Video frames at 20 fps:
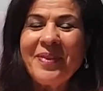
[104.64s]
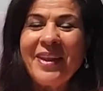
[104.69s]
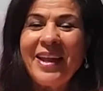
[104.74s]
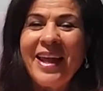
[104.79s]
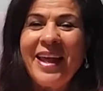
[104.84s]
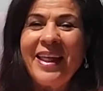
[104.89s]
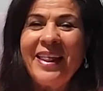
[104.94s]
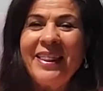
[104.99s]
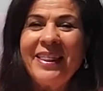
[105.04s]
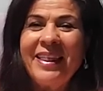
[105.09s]

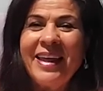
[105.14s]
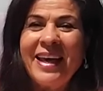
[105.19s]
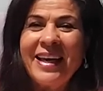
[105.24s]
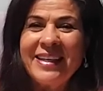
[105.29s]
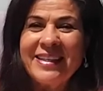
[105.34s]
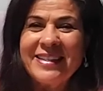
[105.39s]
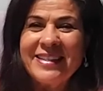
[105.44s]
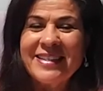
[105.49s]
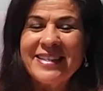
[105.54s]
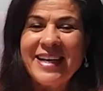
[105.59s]

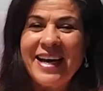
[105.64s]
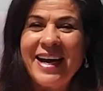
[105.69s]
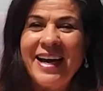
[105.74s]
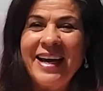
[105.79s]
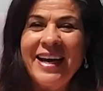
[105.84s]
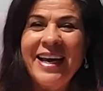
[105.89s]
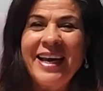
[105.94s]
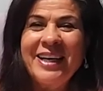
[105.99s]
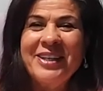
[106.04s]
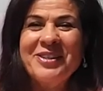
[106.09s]
that I
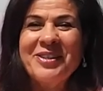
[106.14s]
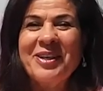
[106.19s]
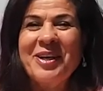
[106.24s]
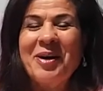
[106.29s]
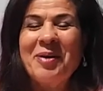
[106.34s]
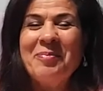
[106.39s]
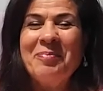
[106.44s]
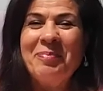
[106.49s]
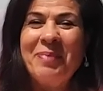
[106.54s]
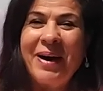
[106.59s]
had to
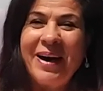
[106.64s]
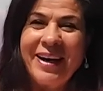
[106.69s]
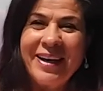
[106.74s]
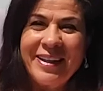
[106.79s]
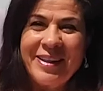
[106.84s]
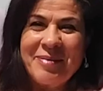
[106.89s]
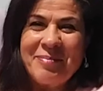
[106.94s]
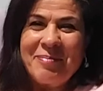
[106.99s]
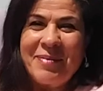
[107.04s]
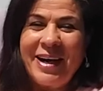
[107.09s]
go buy the
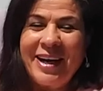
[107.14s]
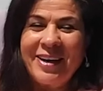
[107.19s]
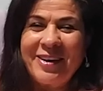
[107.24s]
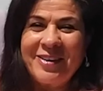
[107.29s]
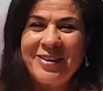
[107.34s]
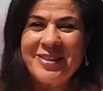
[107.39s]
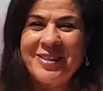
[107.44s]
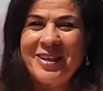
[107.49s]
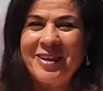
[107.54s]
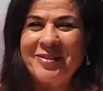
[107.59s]

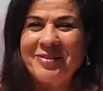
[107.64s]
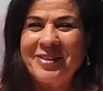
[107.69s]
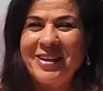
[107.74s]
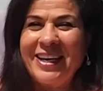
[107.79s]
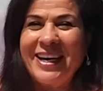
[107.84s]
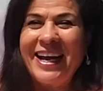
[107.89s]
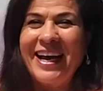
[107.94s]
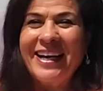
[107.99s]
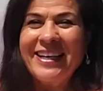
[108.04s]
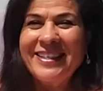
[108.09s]
Microsoft
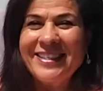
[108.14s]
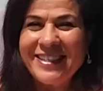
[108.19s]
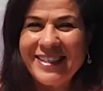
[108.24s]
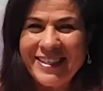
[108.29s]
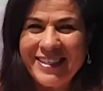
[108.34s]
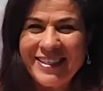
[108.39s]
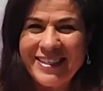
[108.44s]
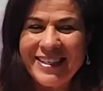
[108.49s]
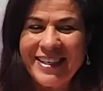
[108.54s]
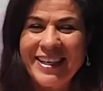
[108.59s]

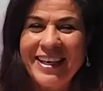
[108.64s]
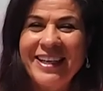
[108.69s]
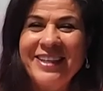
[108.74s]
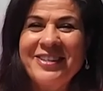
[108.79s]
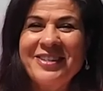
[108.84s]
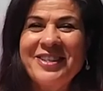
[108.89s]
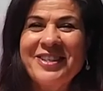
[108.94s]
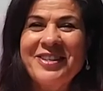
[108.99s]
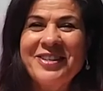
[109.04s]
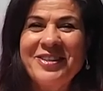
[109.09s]
license again
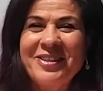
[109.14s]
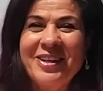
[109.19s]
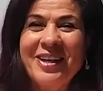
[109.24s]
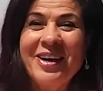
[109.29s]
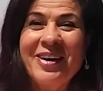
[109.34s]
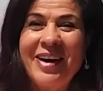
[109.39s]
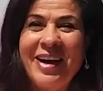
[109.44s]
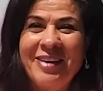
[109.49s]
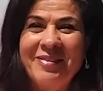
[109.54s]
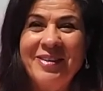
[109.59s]
just to go
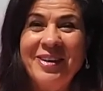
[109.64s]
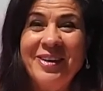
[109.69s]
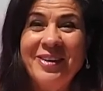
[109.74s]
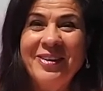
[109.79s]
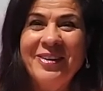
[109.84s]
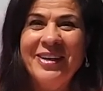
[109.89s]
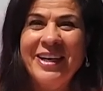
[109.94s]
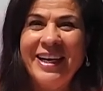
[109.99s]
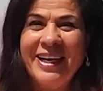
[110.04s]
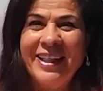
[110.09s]
have a
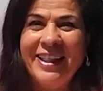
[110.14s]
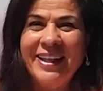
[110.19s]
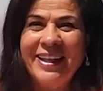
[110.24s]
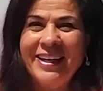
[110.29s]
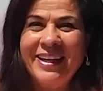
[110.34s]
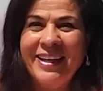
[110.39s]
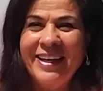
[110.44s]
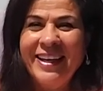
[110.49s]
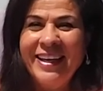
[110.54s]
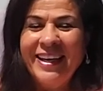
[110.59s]
look at
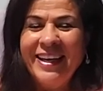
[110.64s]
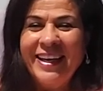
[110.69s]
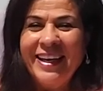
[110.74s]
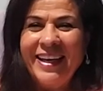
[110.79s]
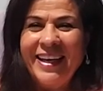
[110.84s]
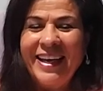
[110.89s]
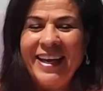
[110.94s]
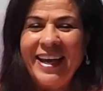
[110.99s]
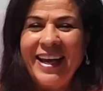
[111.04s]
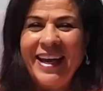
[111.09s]

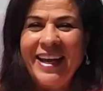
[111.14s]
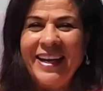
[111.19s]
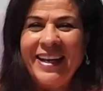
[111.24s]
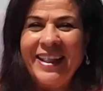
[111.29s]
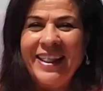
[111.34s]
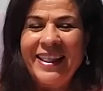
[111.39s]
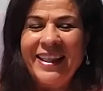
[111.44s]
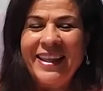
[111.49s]
at